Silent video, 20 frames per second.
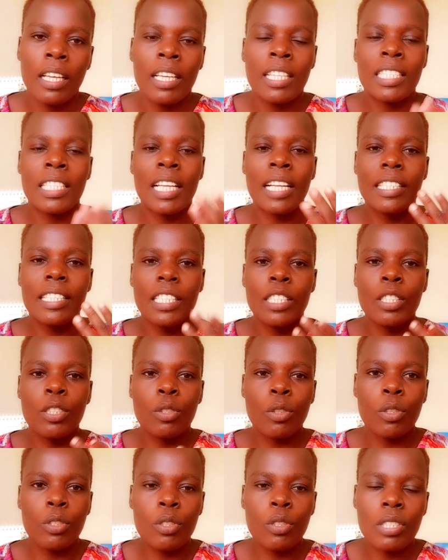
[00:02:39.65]
Start
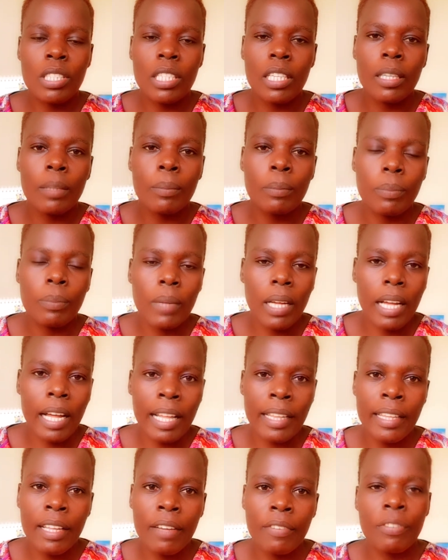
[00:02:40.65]
introducing
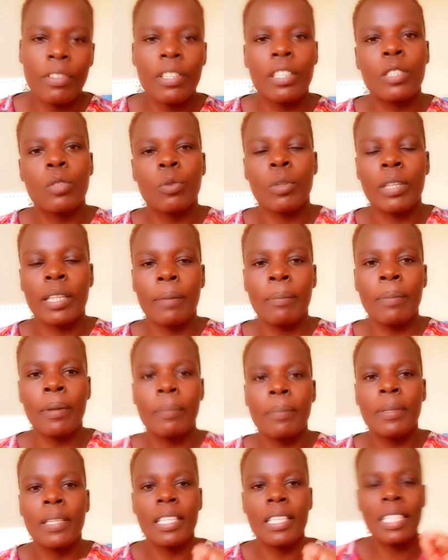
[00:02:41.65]
other feeds when the
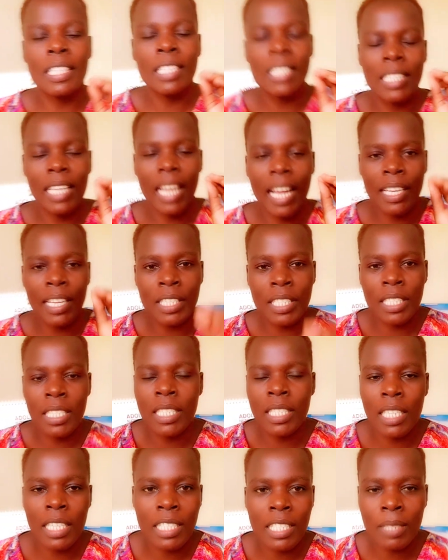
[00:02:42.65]
baby is at
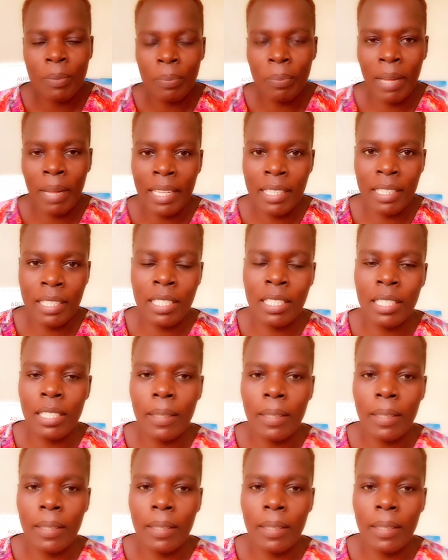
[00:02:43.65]
6 months.